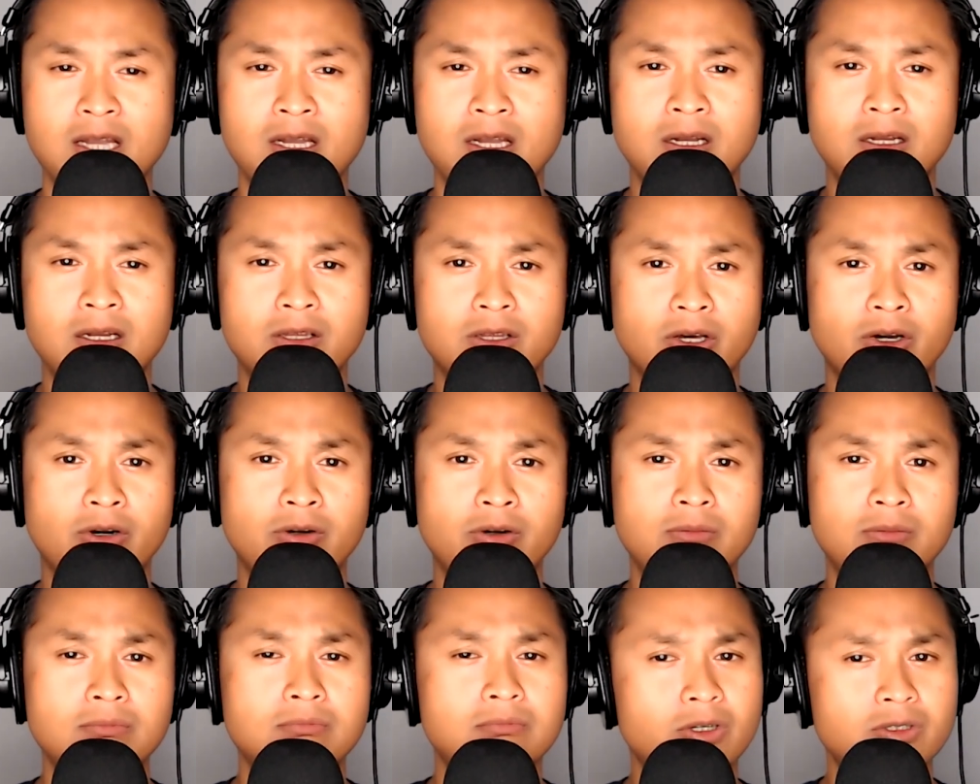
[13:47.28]
Though
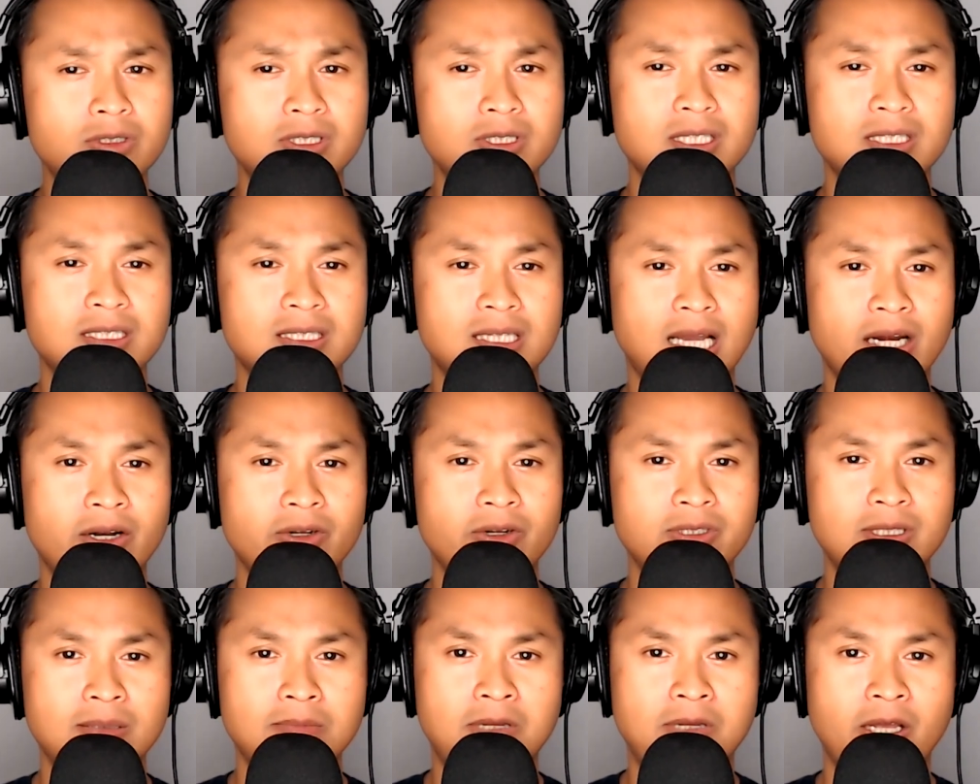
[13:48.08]
most designers
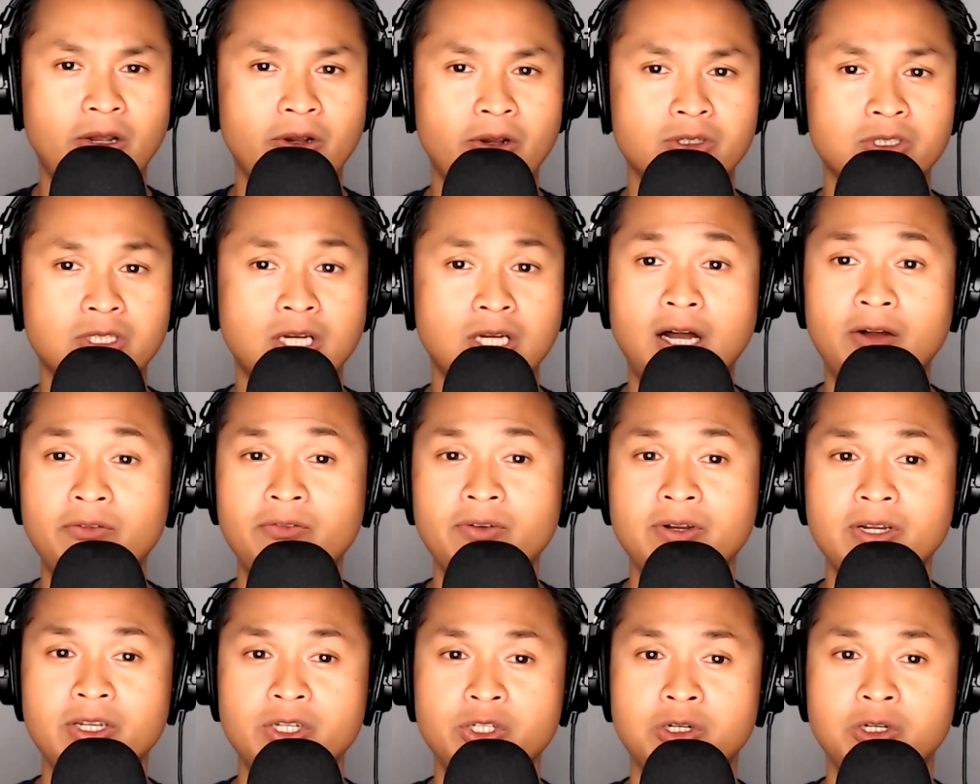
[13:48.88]
and players often
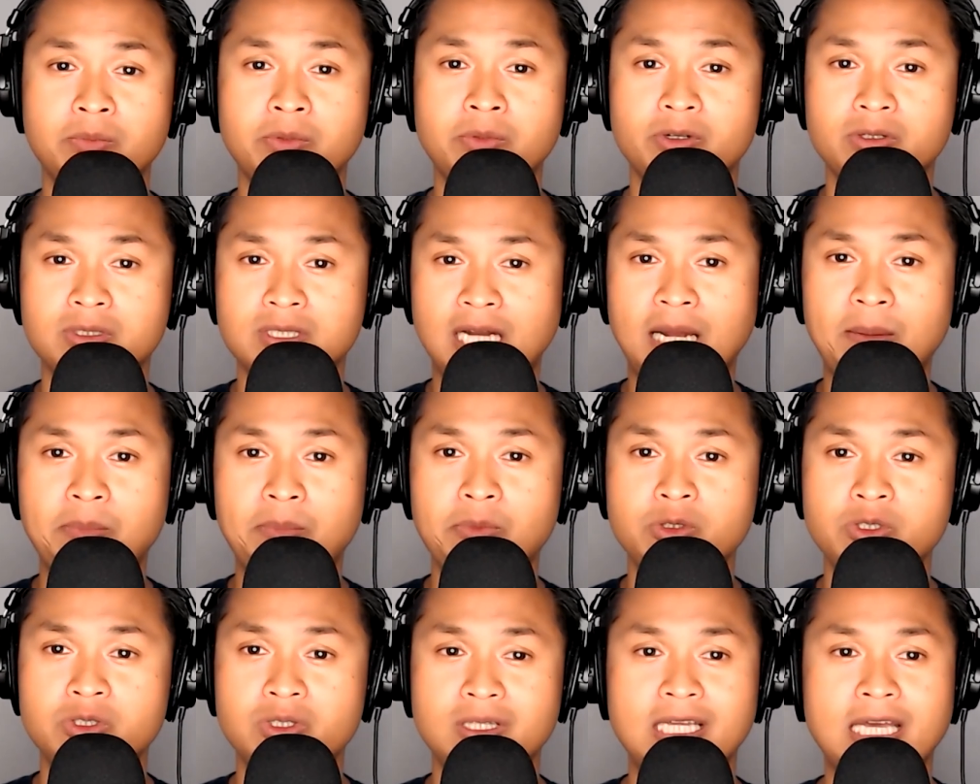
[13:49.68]
attribute timers
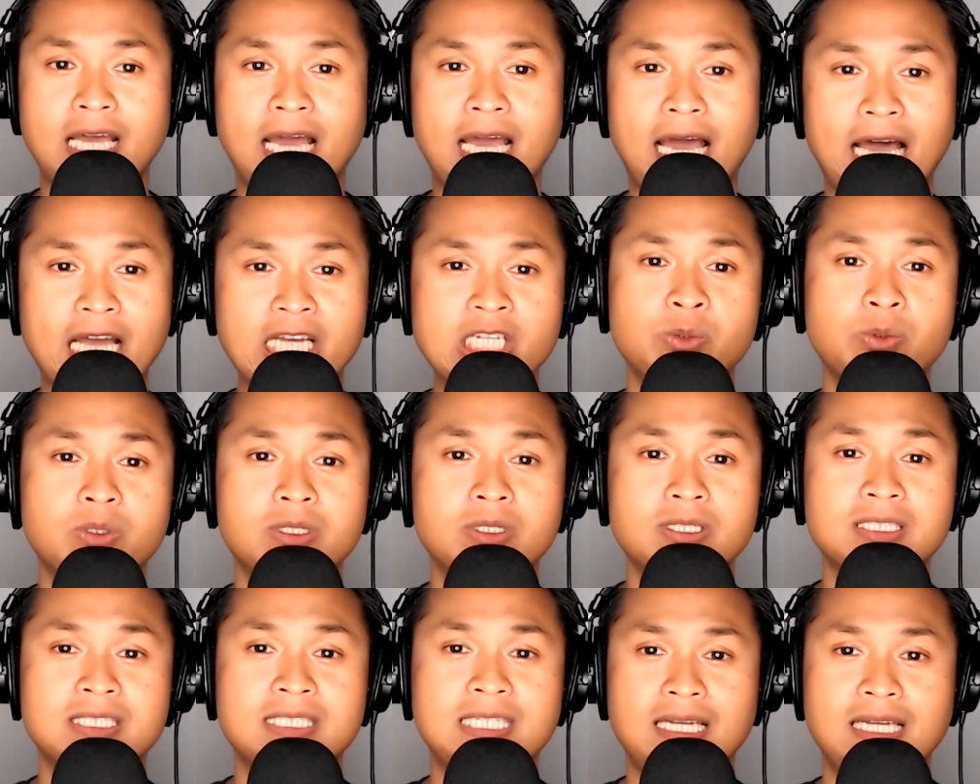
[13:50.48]
to the actual
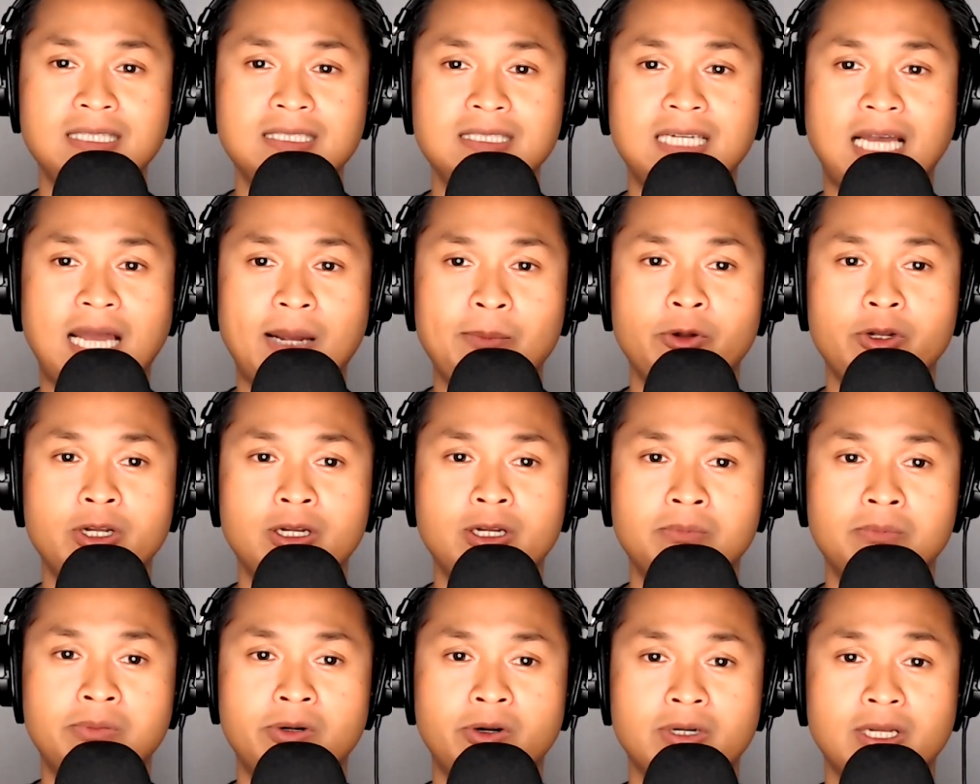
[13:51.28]
sand timer
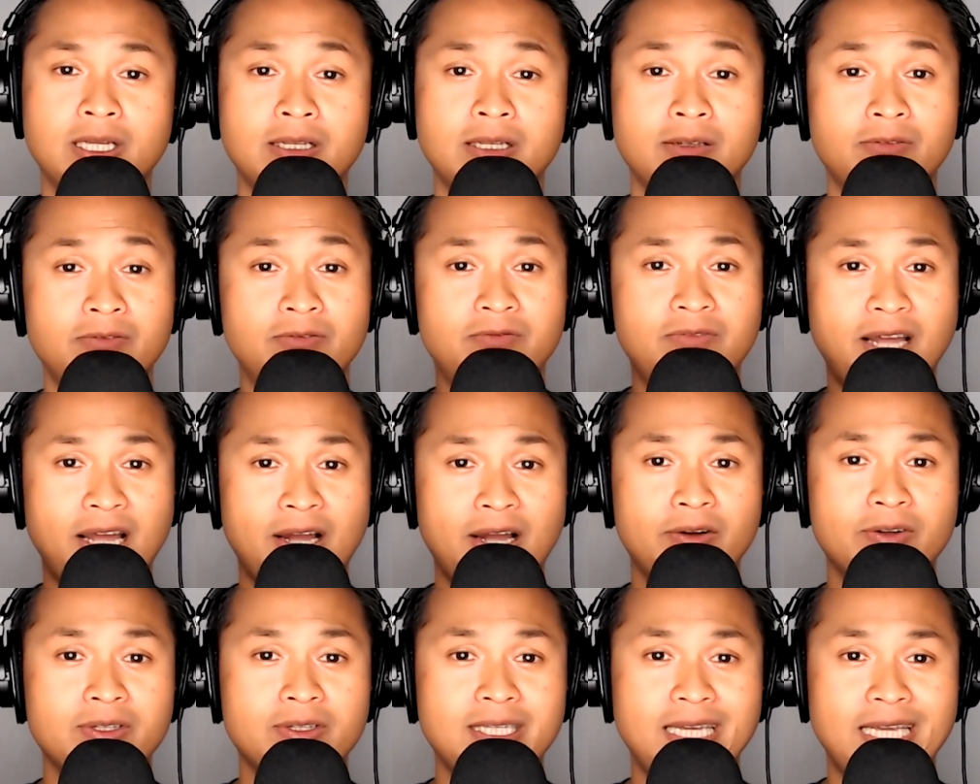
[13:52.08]
component
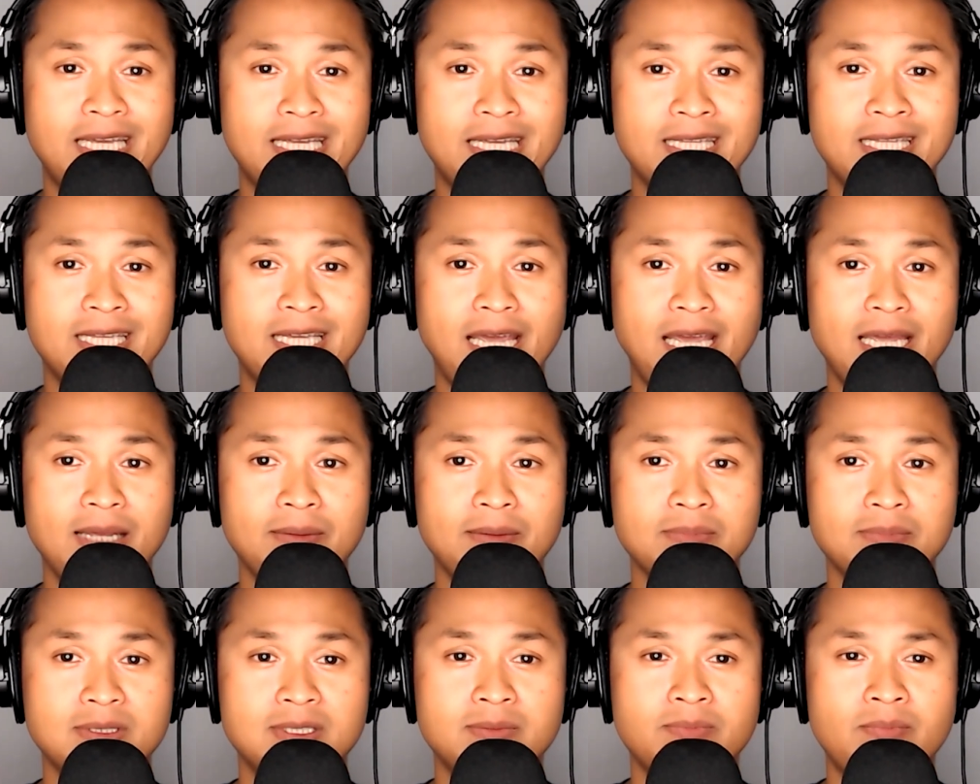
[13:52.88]
found in
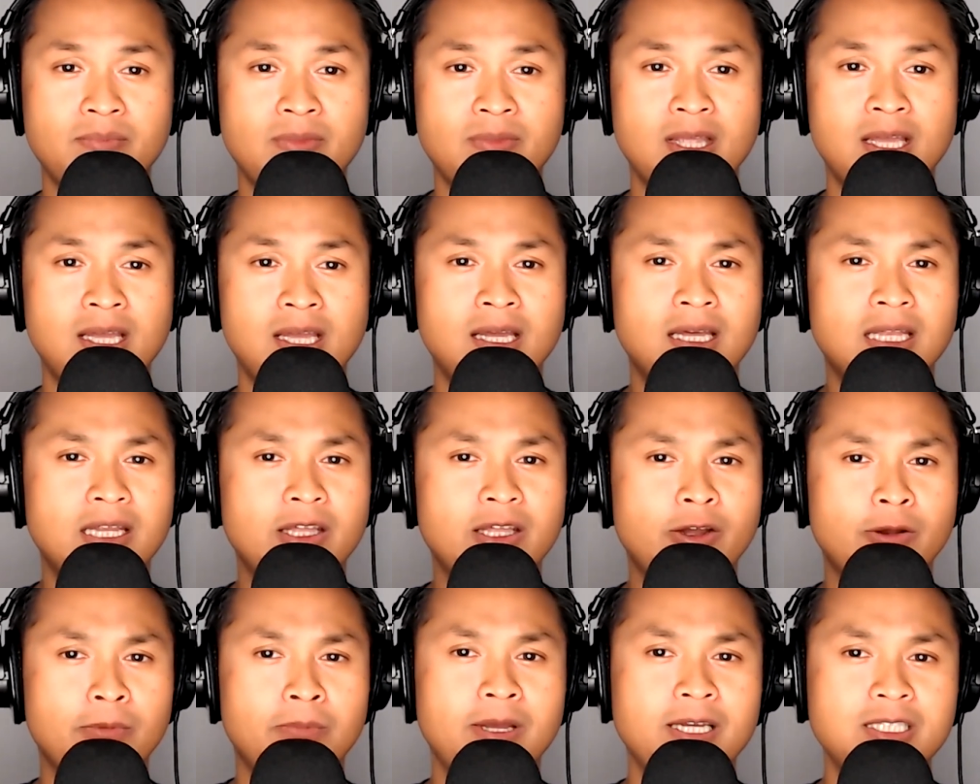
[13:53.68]
games. They are
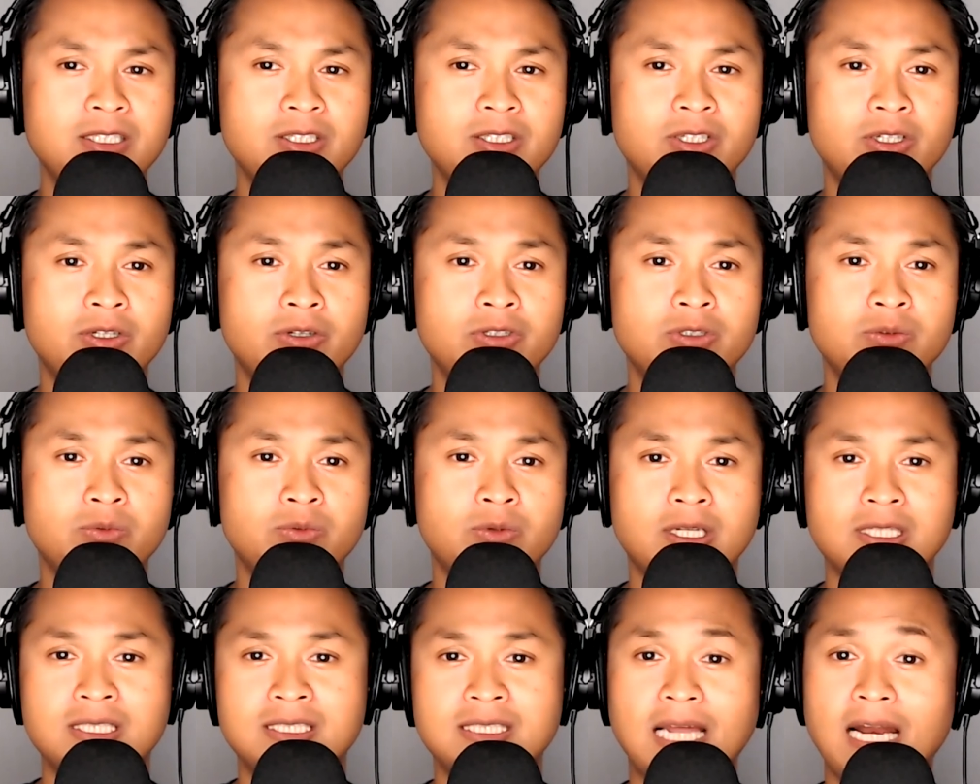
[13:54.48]
best used when a
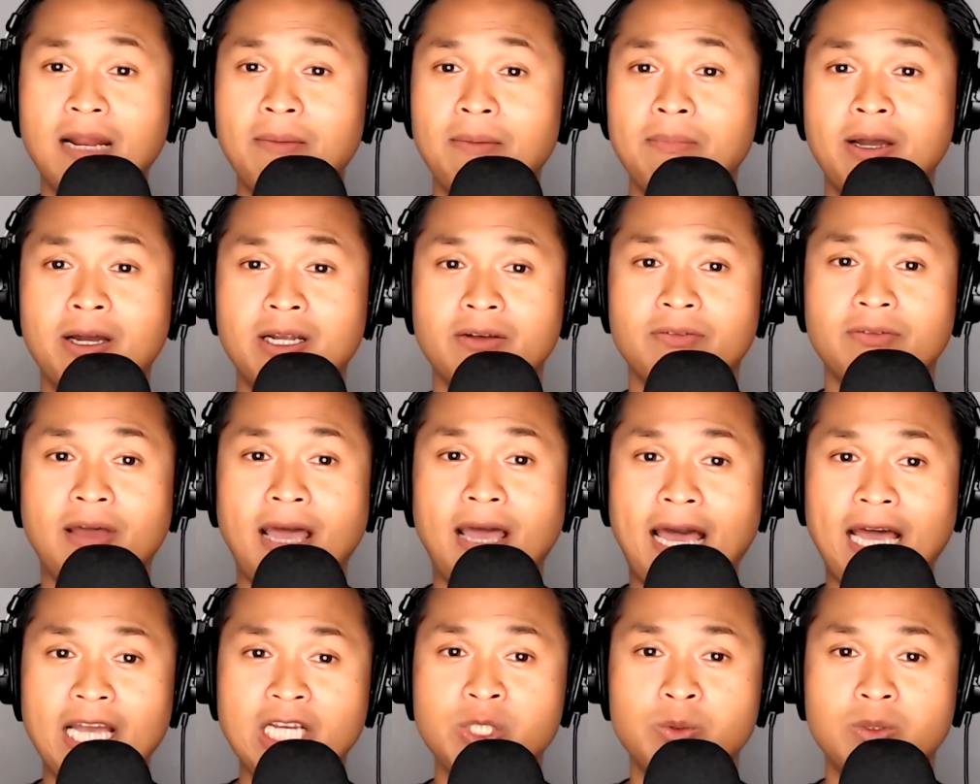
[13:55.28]
set amount of
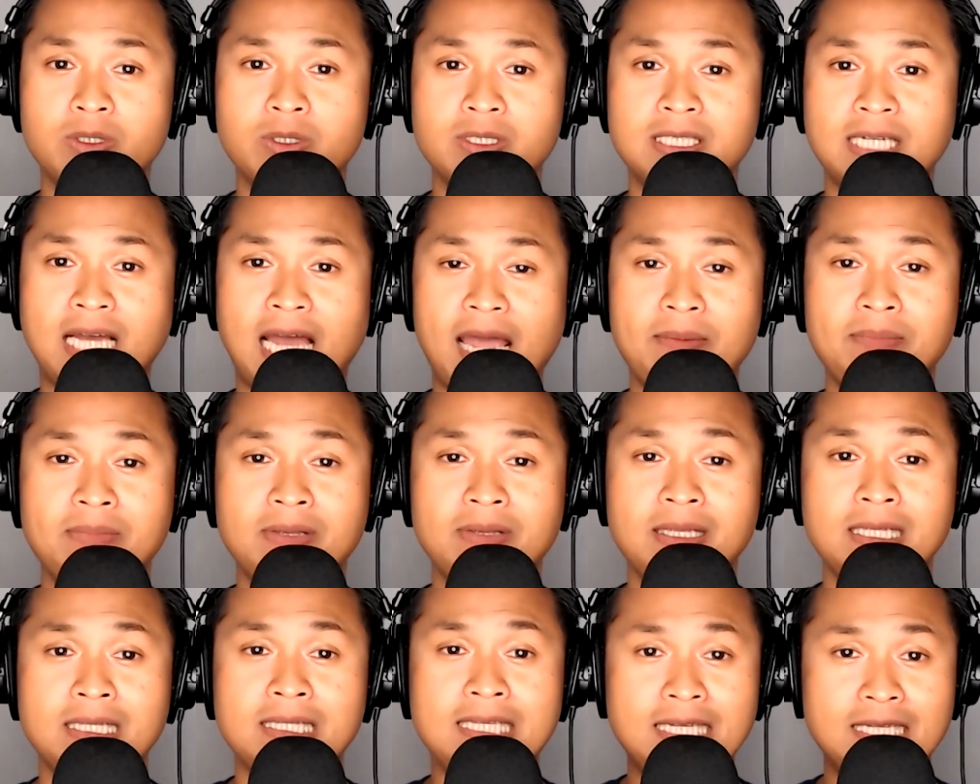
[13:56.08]
actual time
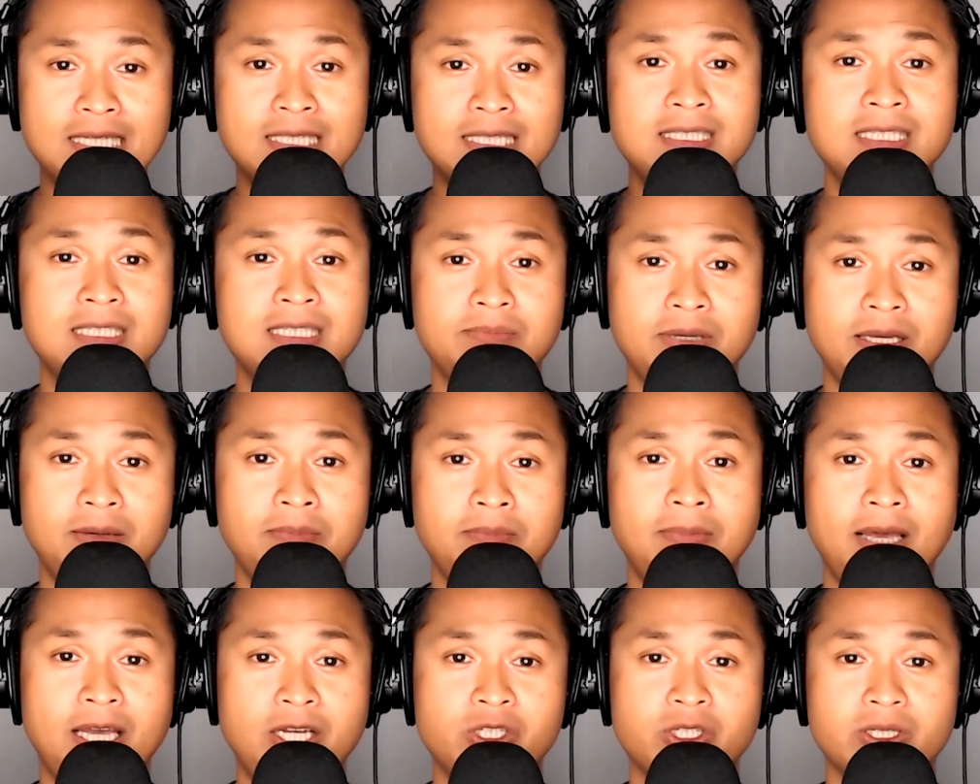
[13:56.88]
needs to be
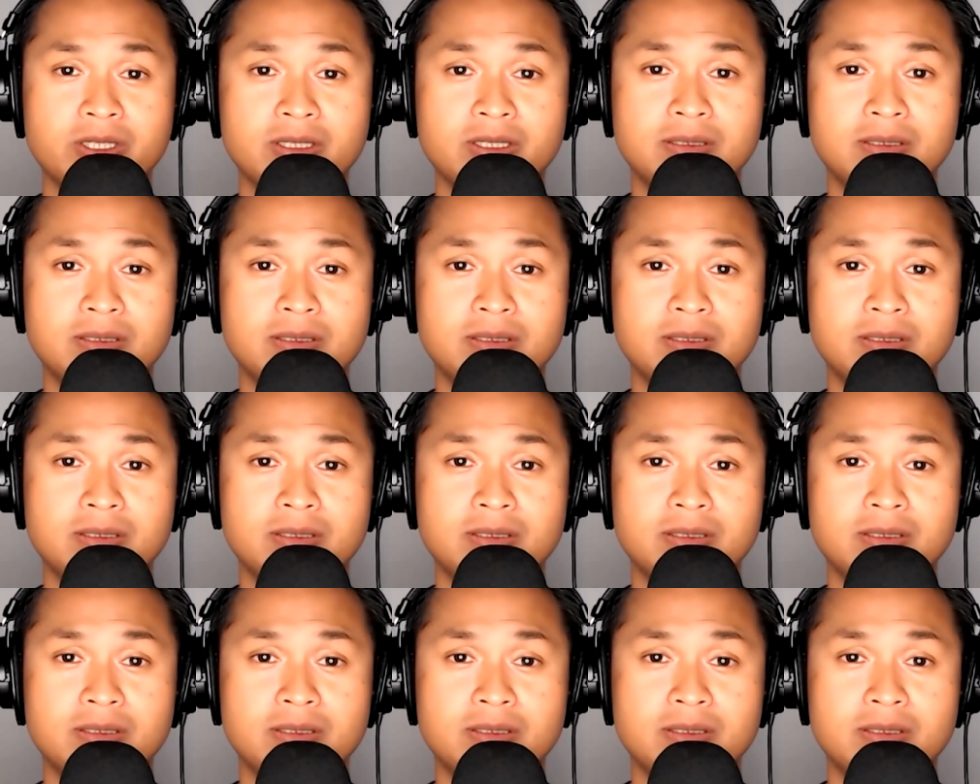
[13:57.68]
measured.